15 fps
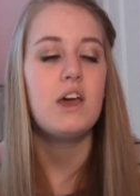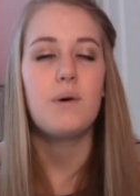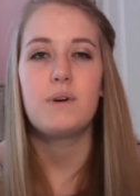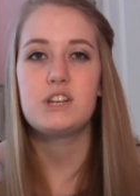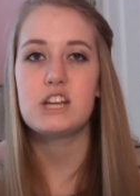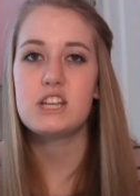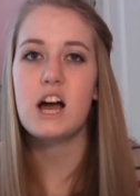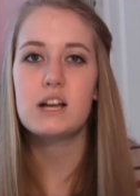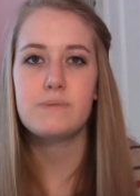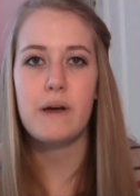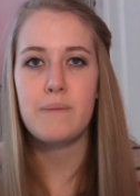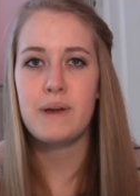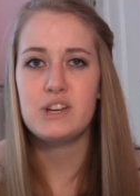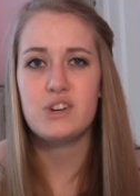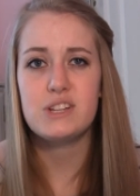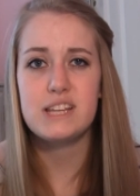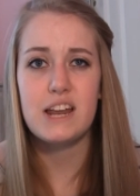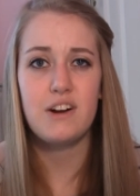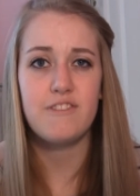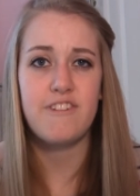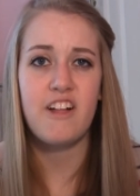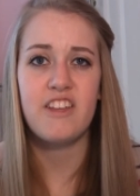which I talked about in my Trends I
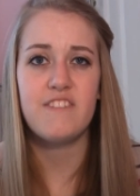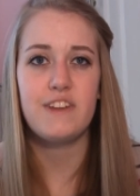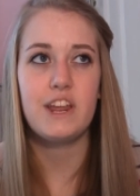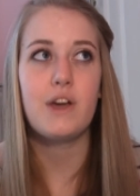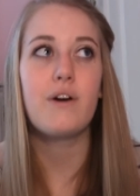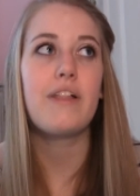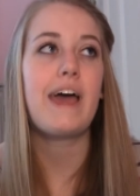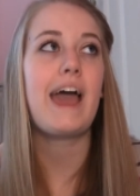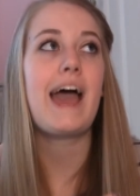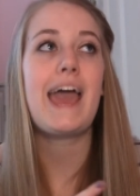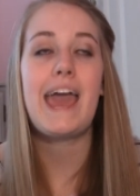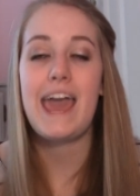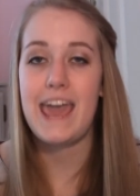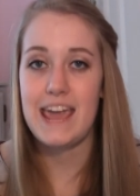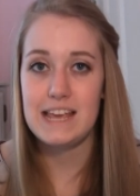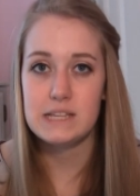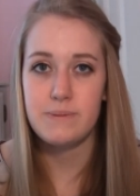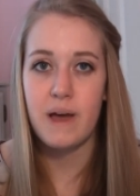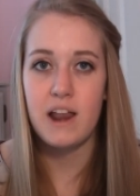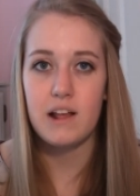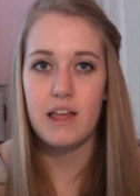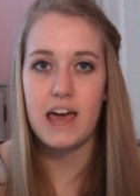Don't Follow video. Like, I hate
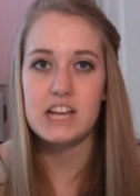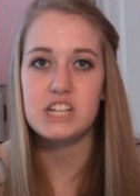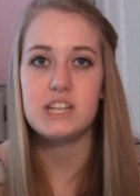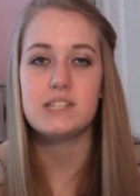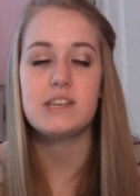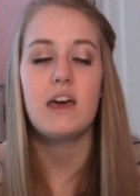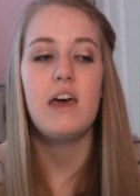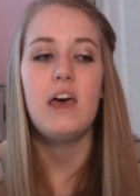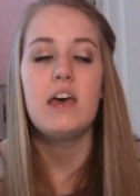spider lashes.